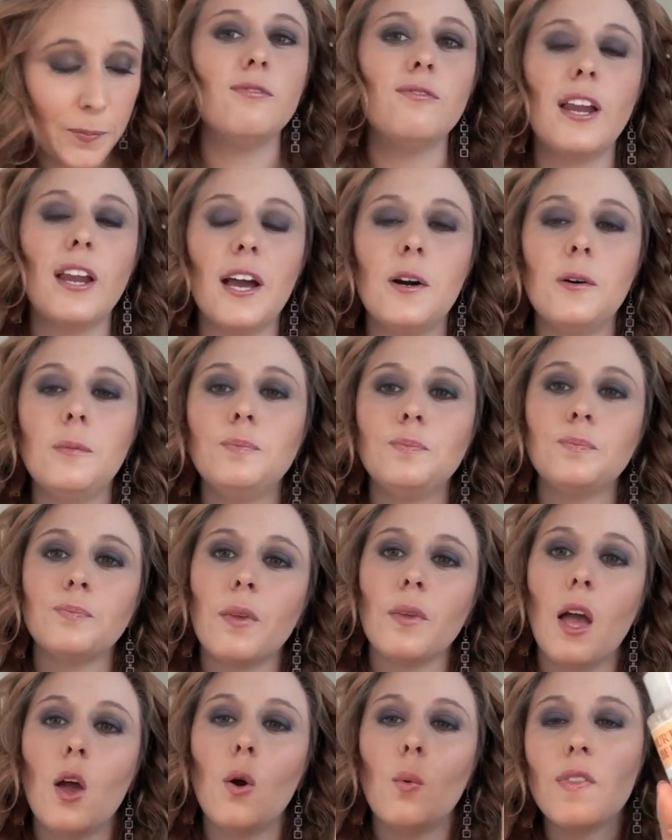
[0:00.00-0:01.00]
Now,
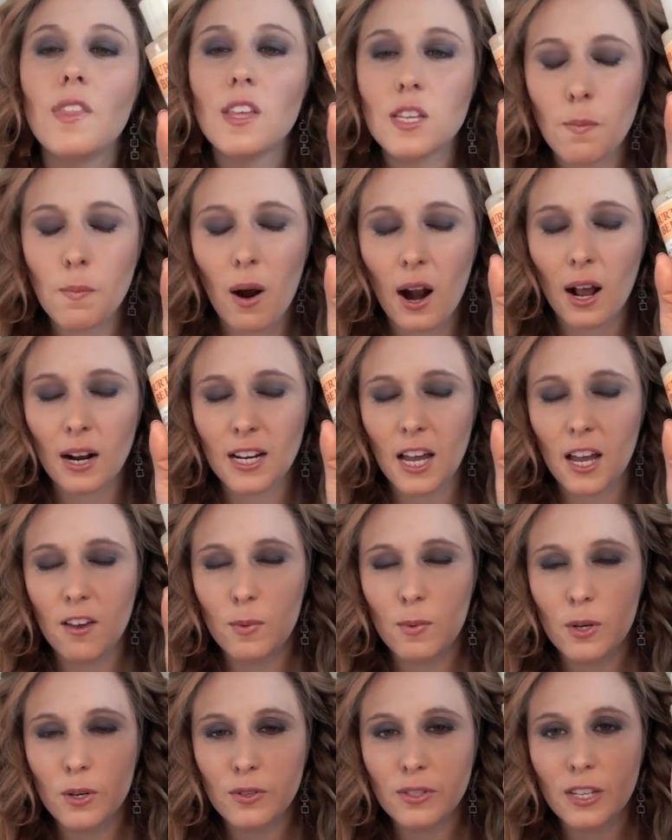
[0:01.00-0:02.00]
with this product, I've
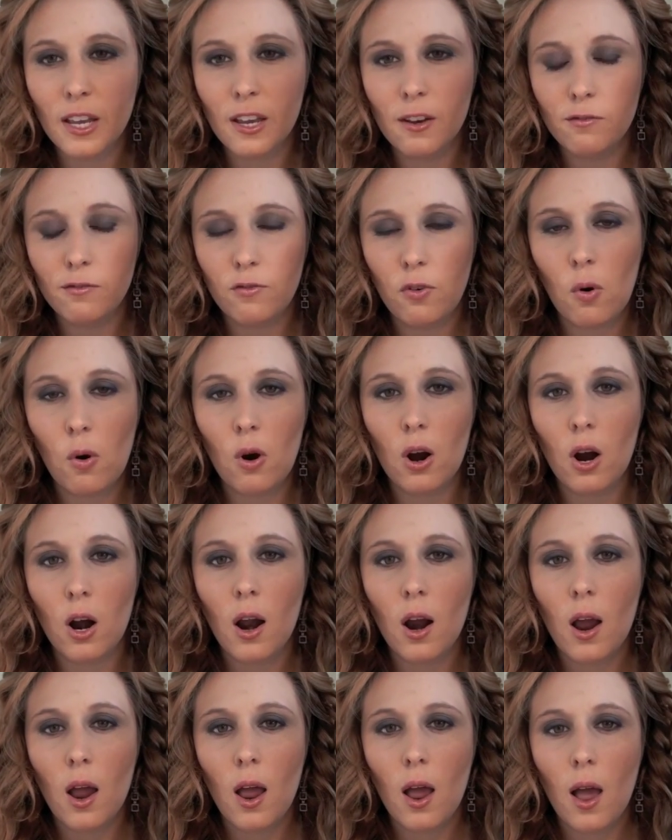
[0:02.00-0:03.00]
been using it
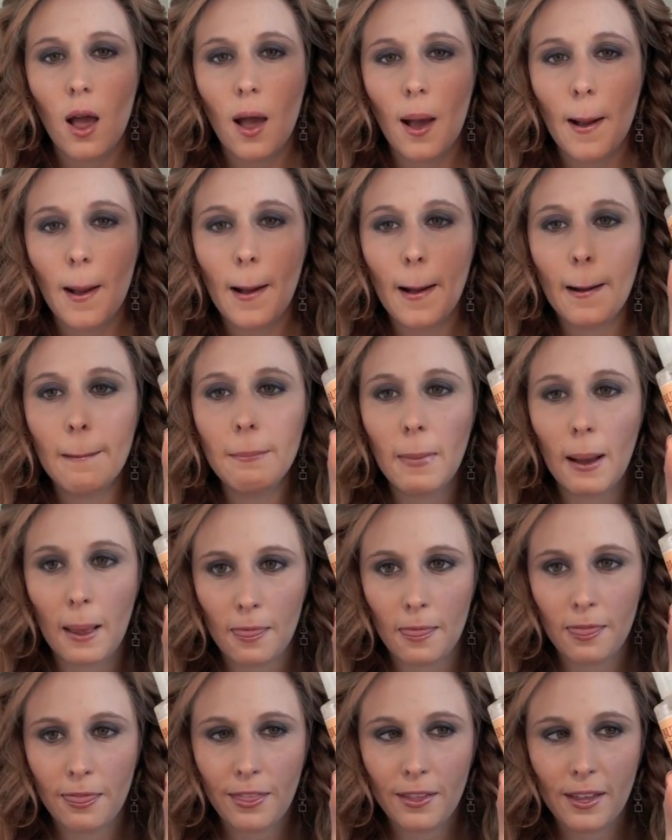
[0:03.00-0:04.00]
for a
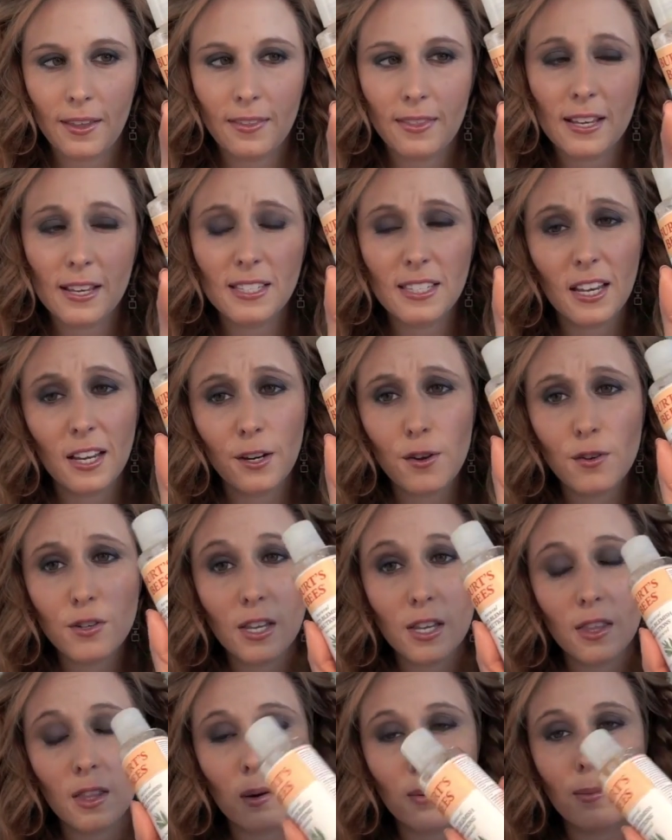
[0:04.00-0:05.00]
month, and they say to use
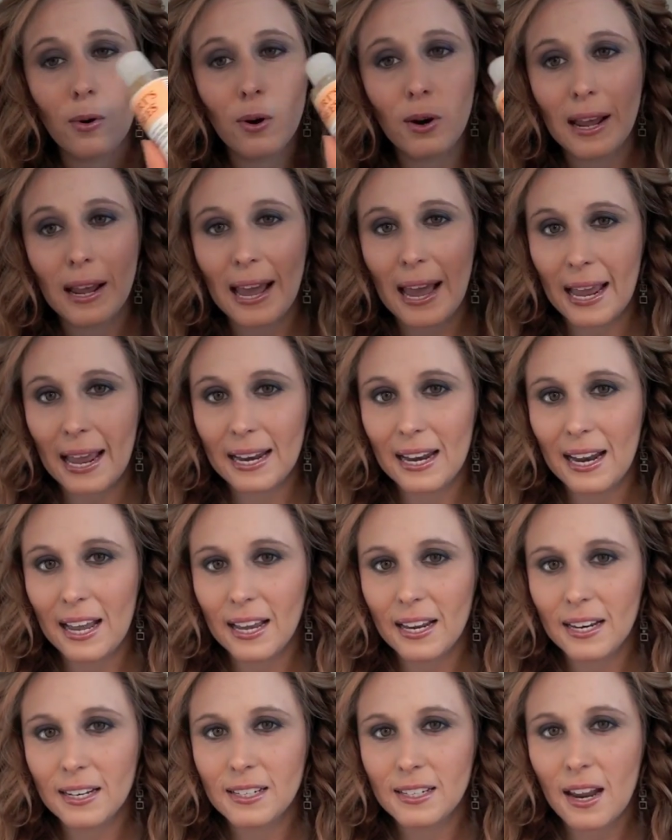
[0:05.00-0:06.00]
it in the morning and
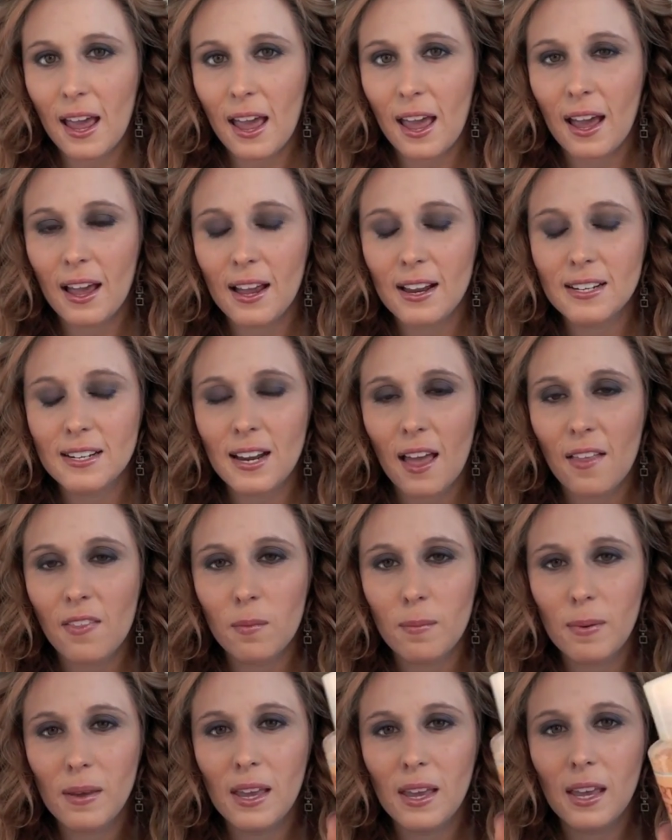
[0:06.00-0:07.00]
night, and at
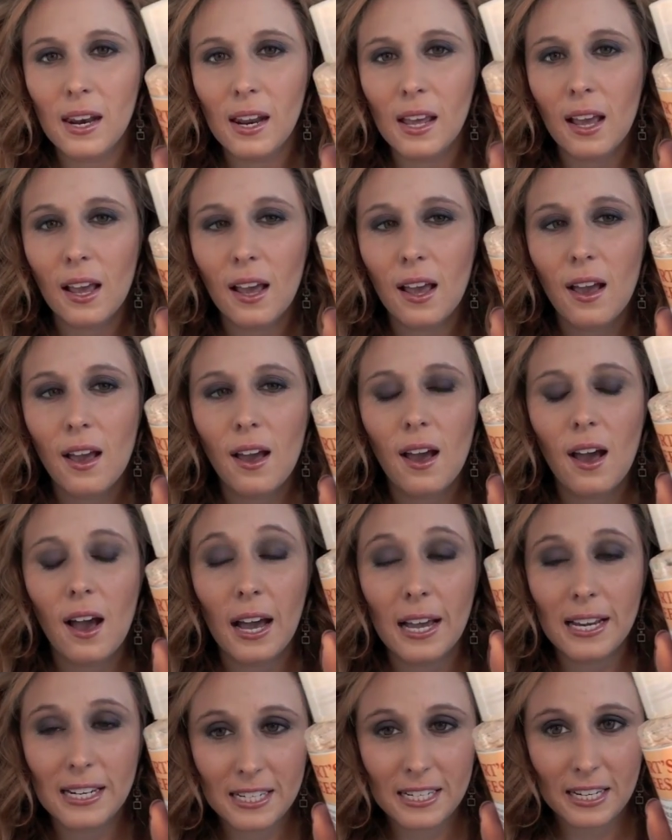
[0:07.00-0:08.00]
the beginning
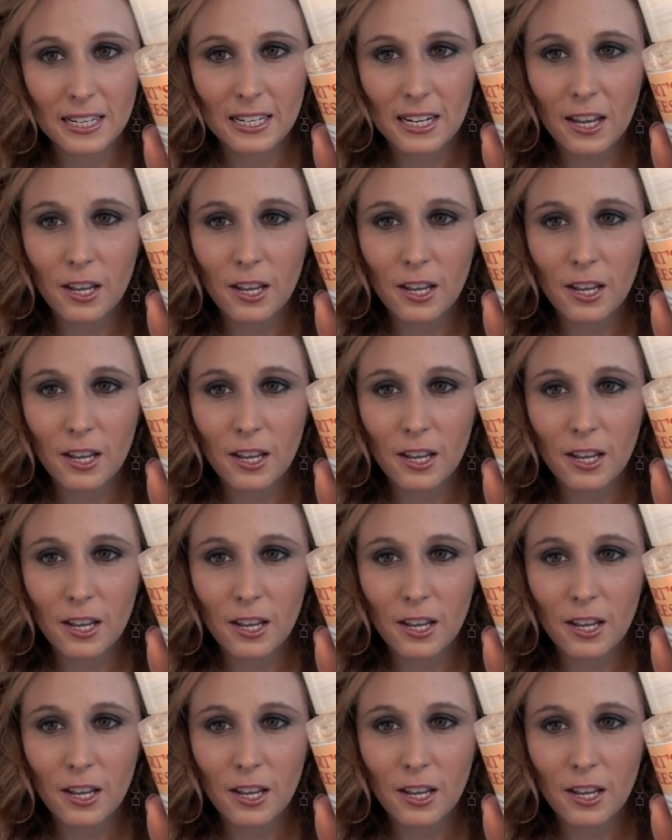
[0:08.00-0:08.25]
I did.